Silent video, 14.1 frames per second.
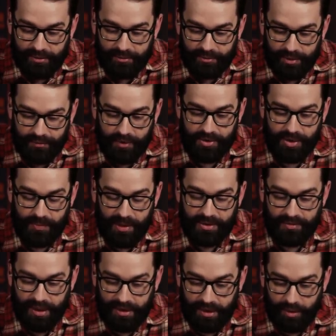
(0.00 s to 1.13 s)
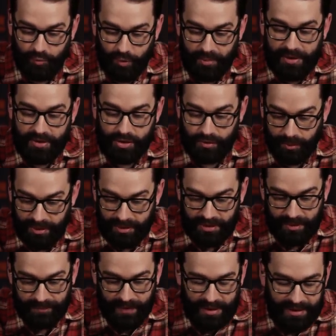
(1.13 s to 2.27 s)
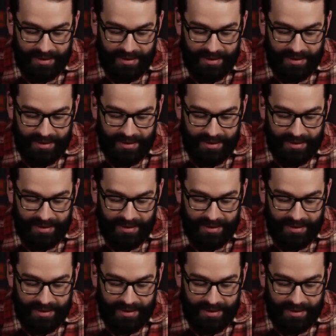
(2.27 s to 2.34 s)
or University of Pennsylvania women's swimming team